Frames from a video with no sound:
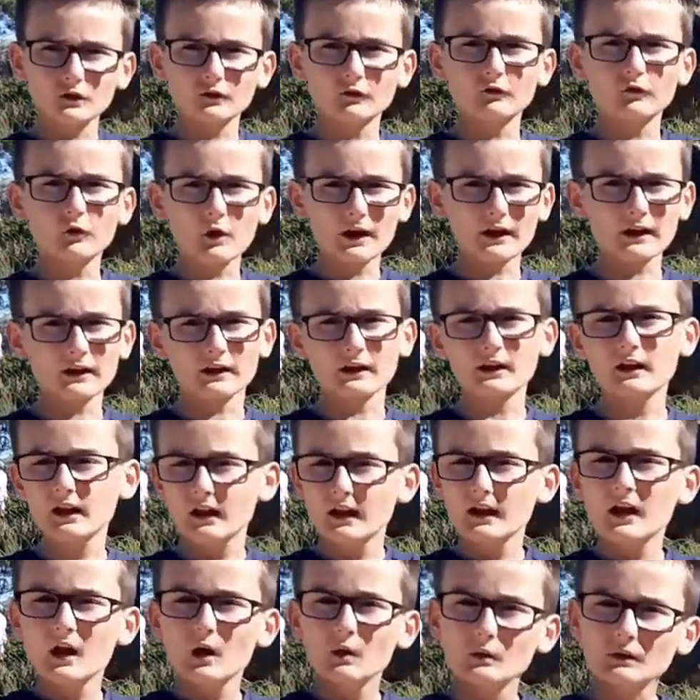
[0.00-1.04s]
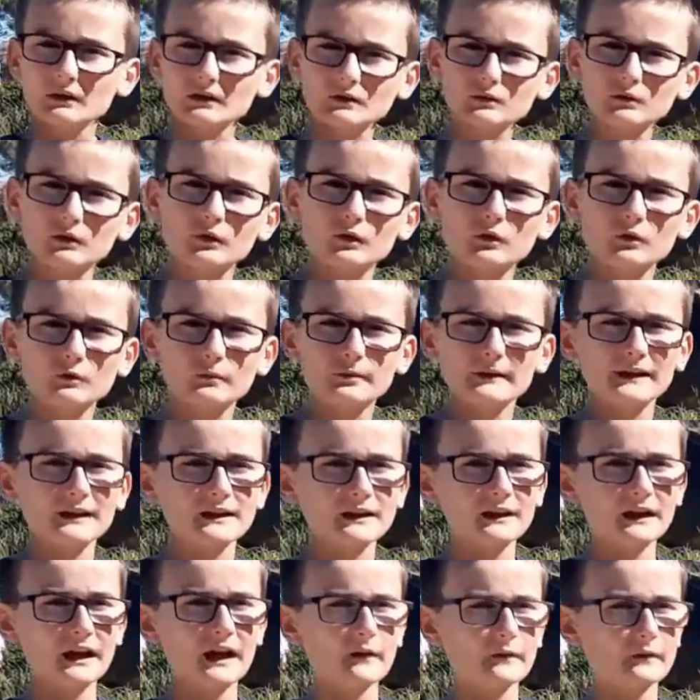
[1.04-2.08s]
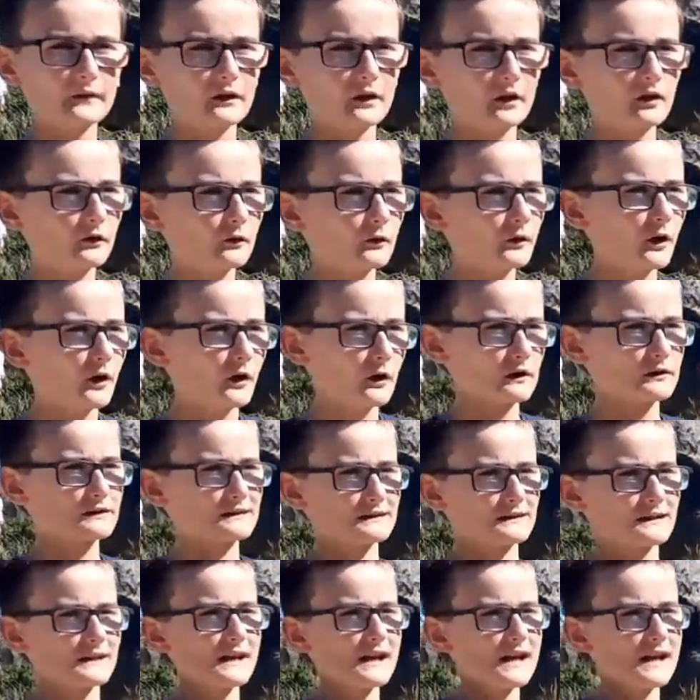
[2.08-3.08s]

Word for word: wagon which will be carried across